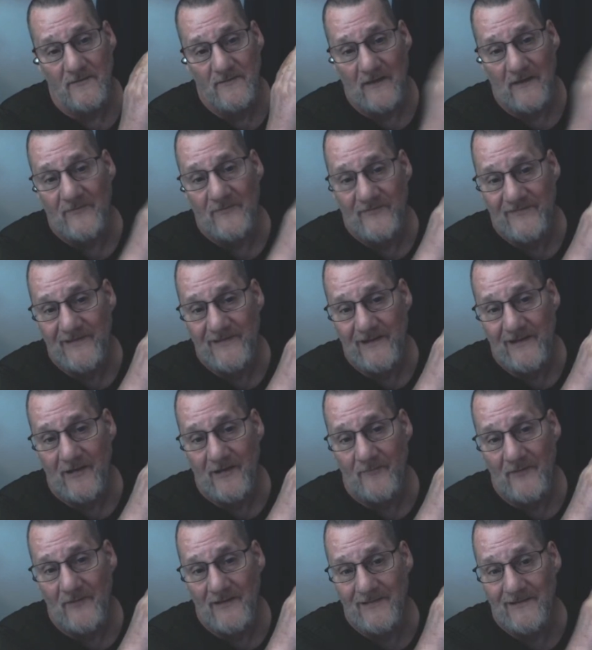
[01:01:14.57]
that was sitting
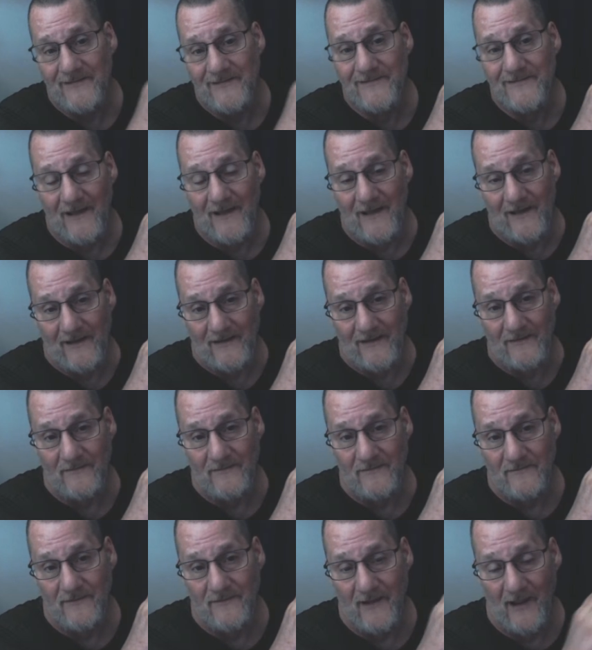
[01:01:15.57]
up on the sign,
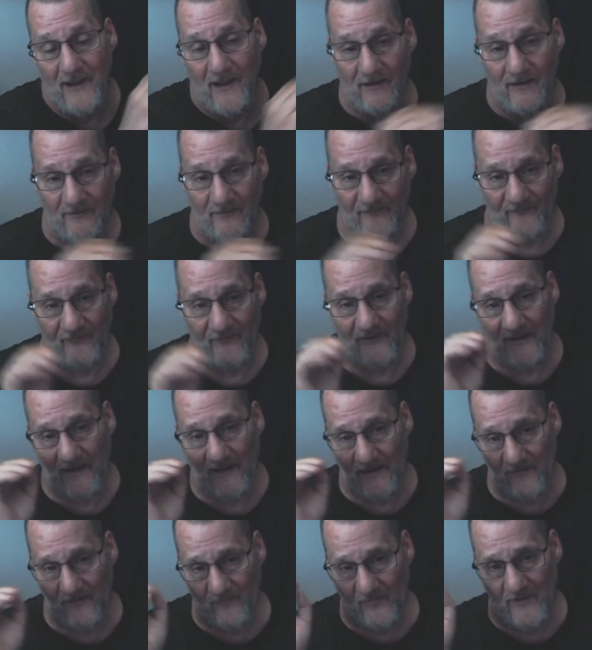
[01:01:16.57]
and she
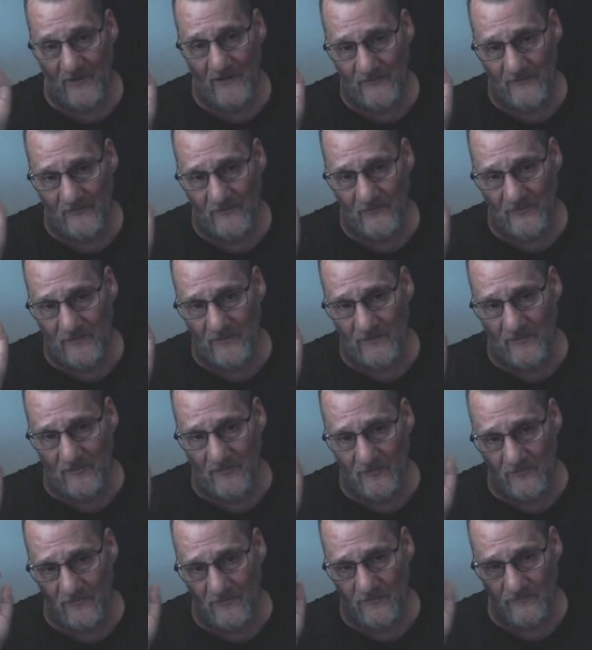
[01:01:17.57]
kind of went into a
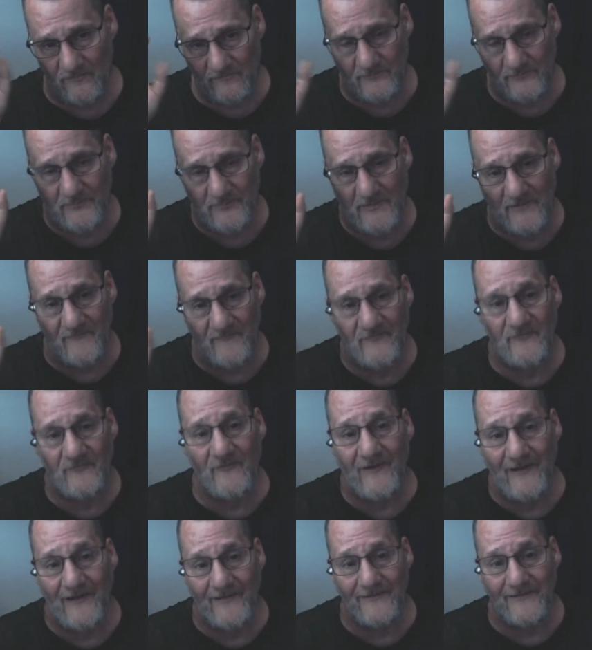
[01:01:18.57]
little bit of a
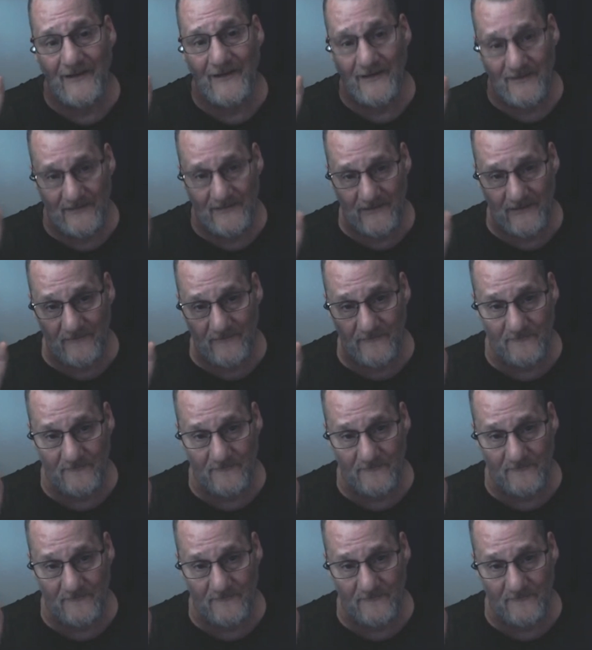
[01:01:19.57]
trance kind of thing.